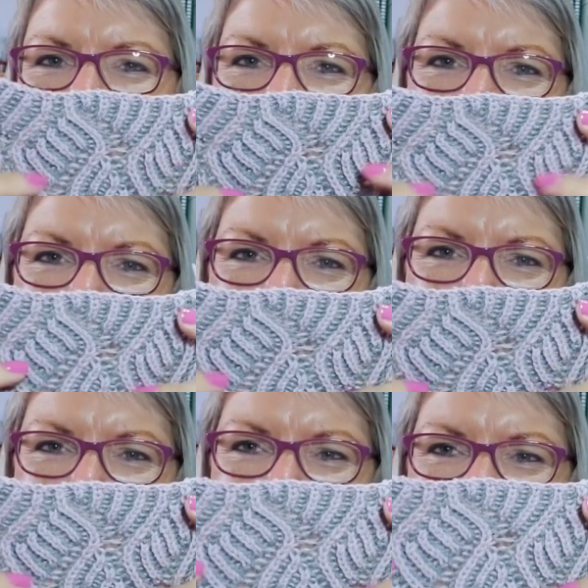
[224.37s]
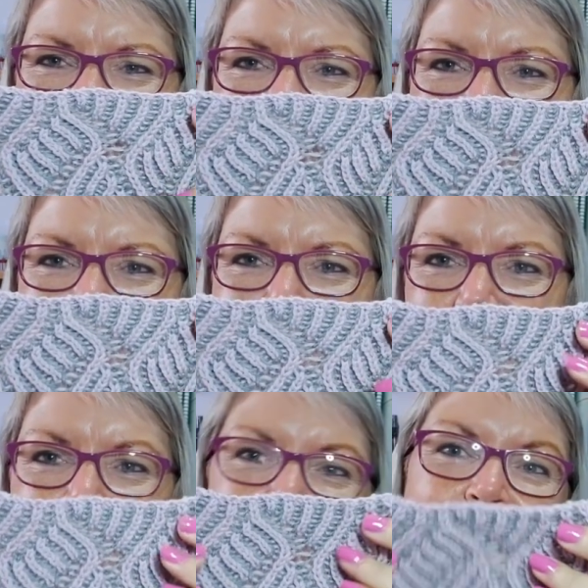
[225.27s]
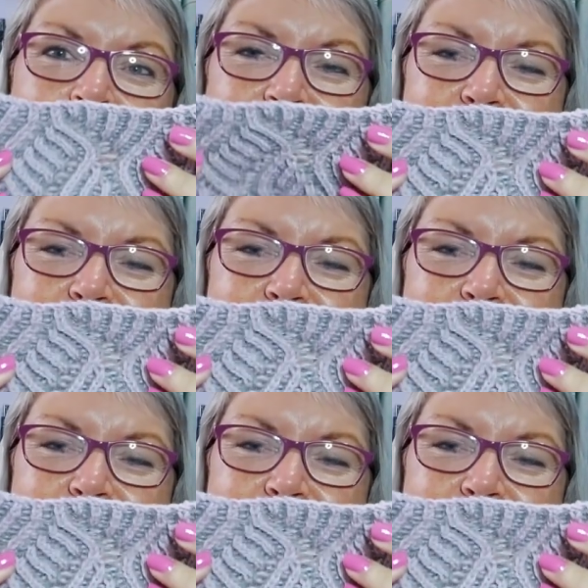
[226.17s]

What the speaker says: lavender stands out more. But I'm not